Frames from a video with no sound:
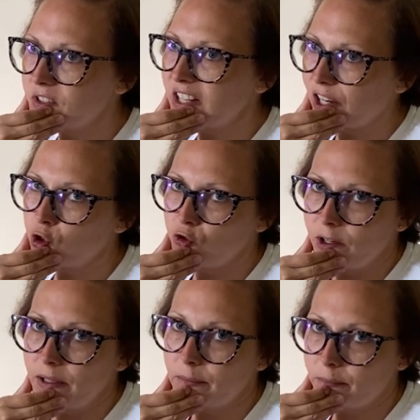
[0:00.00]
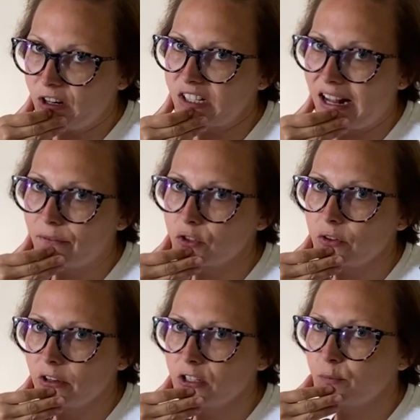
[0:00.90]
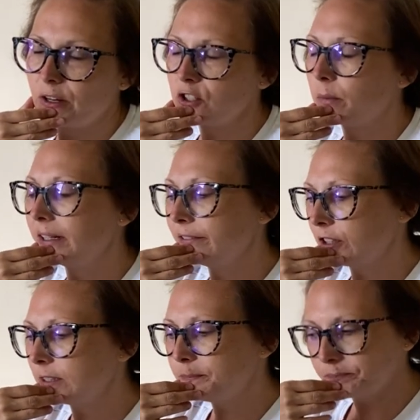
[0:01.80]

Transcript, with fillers: secondary breast cancer that had spread to my liver.